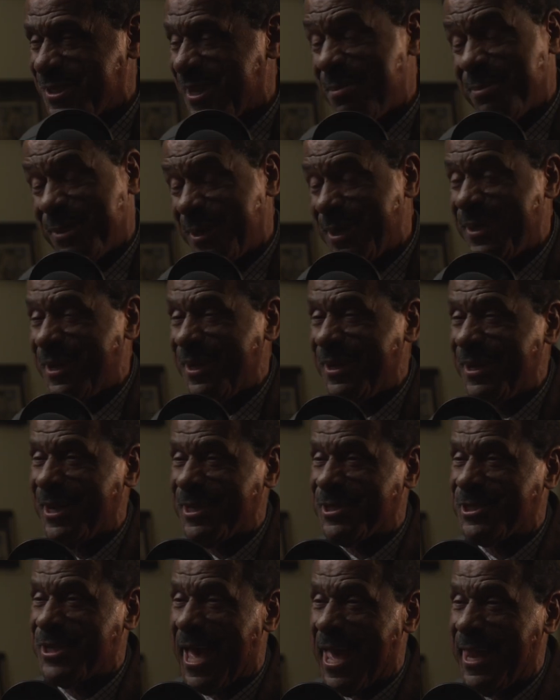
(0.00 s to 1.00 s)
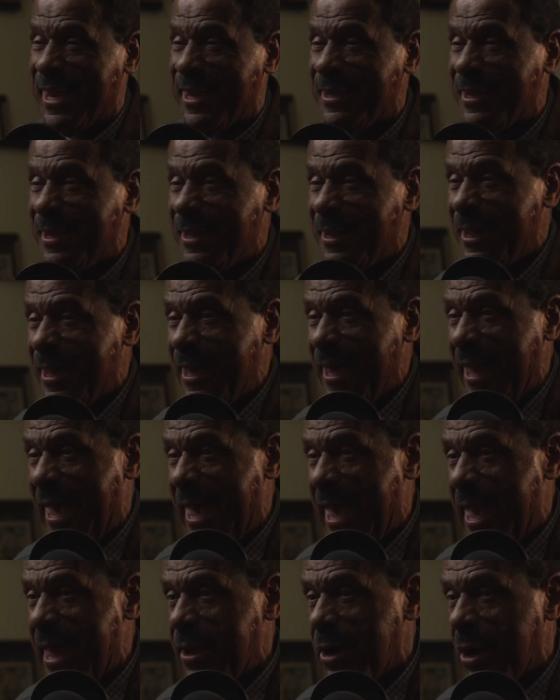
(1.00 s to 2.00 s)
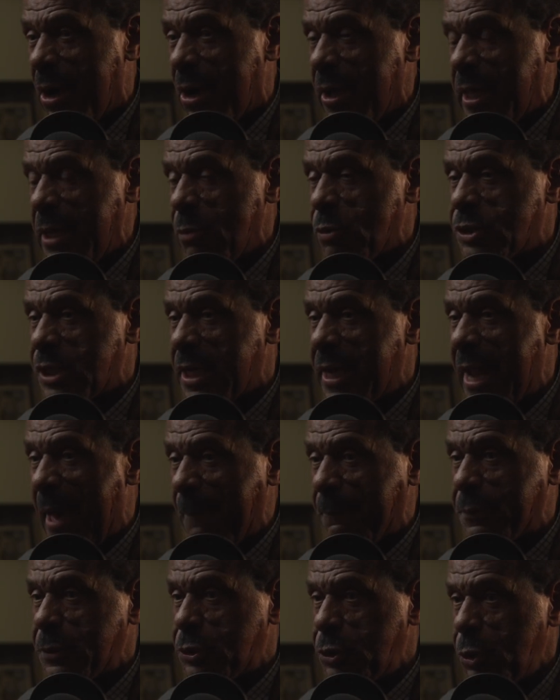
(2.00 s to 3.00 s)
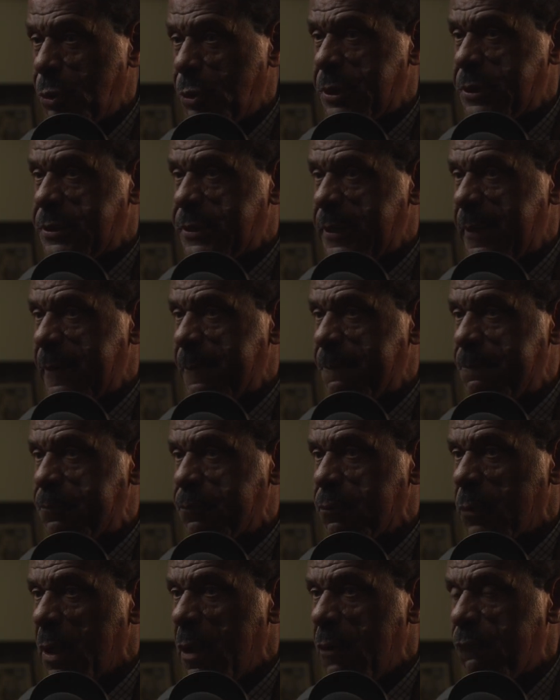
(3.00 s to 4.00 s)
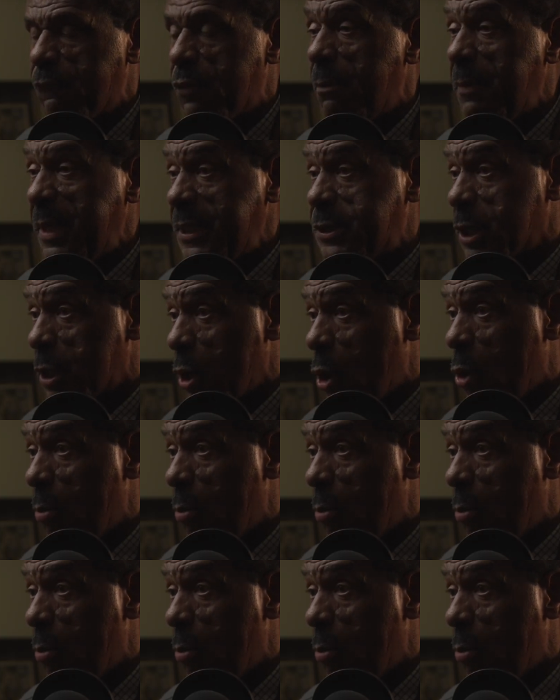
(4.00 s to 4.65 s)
I'm getting a little excited. And it was an opportunity for me to go